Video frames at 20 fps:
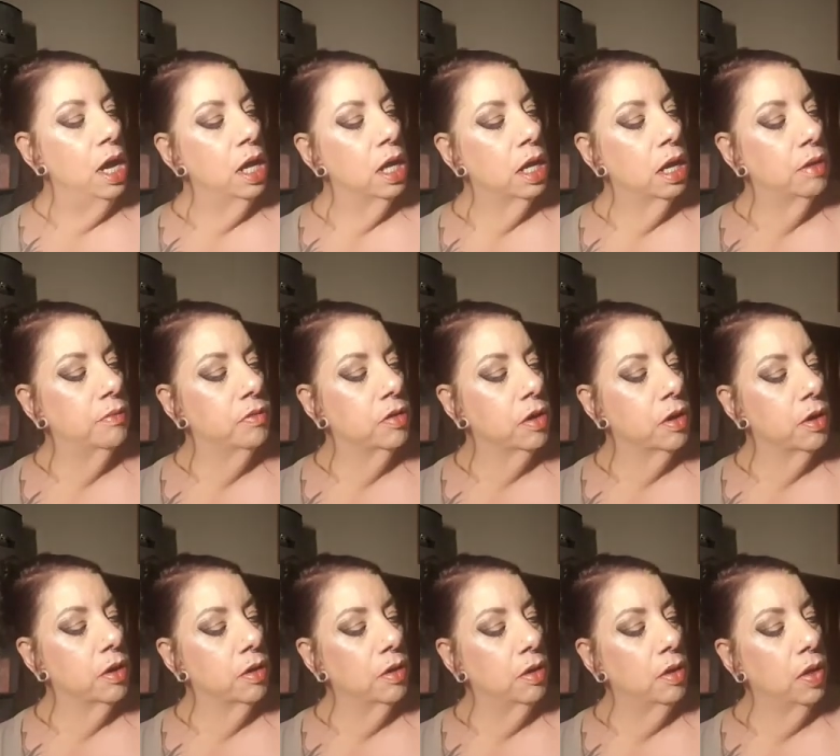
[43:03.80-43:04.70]

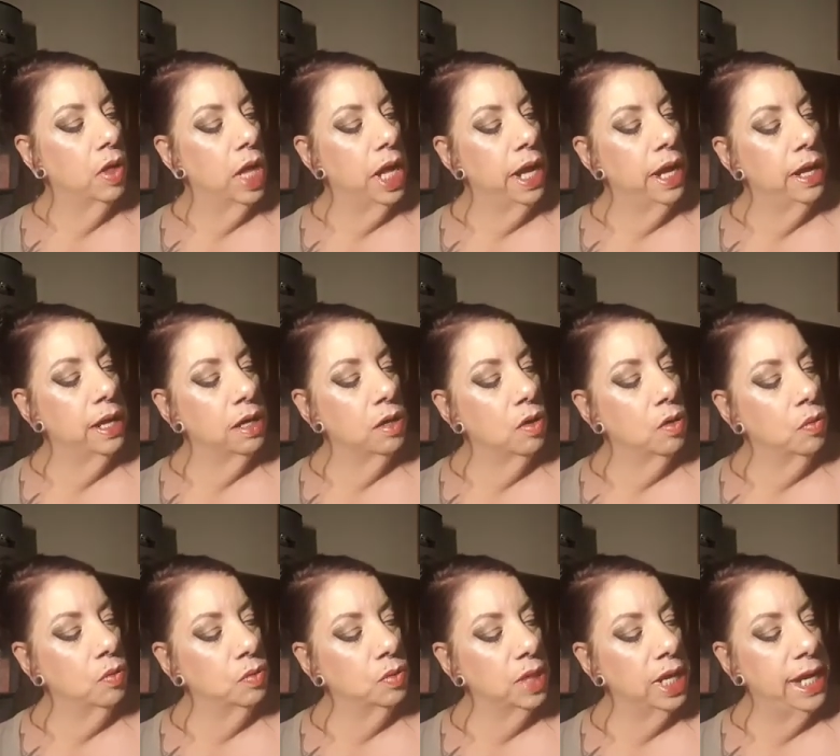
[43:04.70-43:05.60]
CoverGirl and
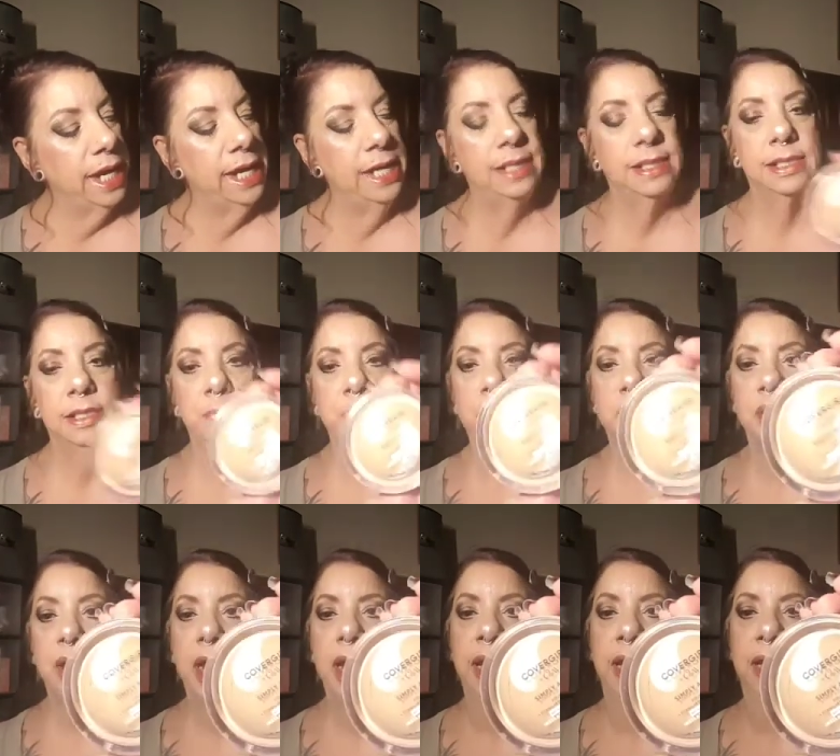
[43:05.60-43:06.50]
Olay
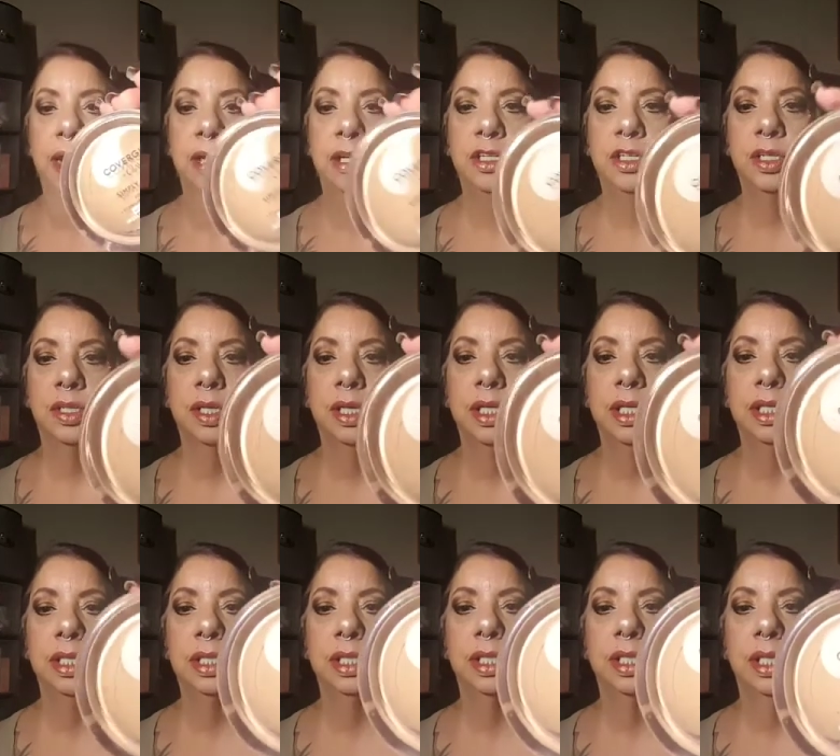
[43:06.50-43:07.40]
Simply
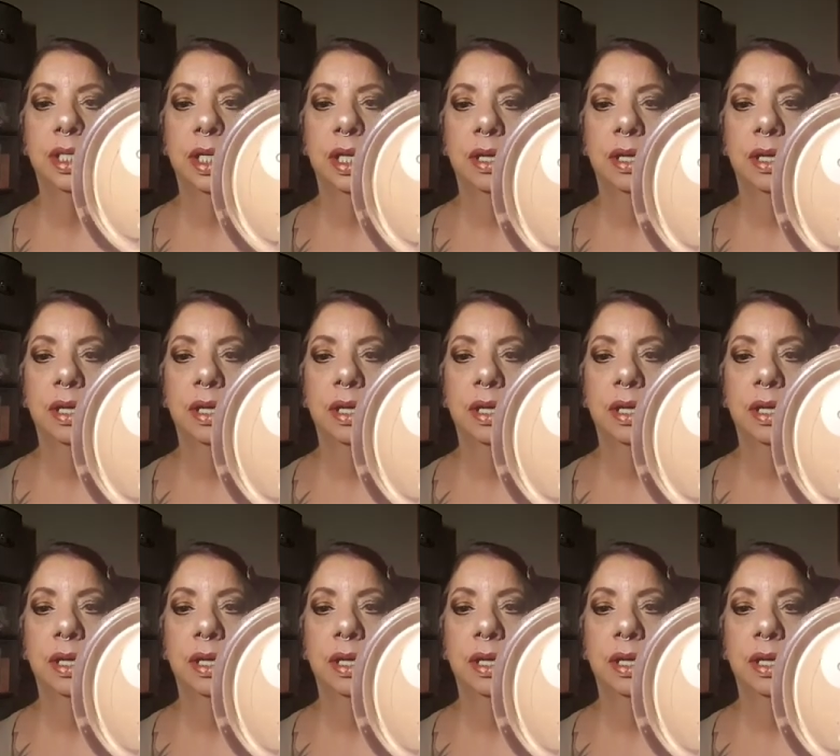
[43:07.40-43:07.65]
Ageless